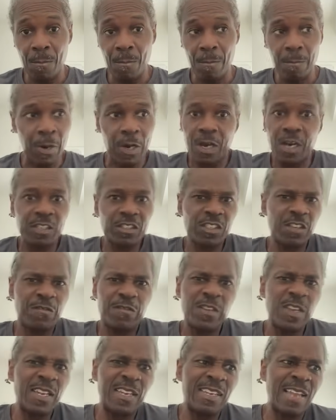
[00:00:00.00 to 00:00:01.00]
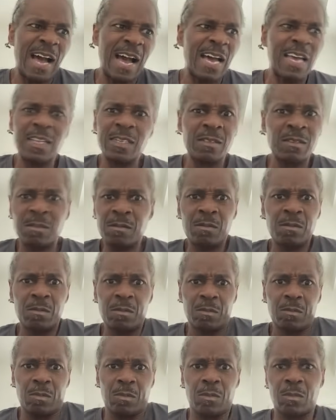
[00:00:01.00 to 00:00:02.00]
Because if you're not,
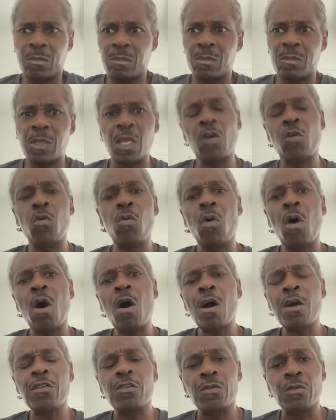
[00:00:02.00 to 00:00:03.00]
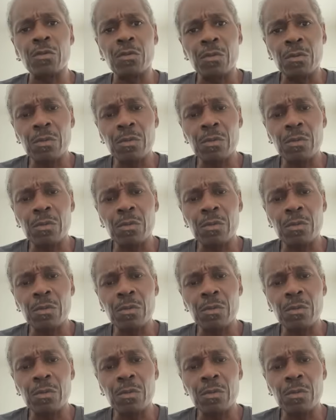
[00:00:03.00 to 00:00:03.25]
then who are you?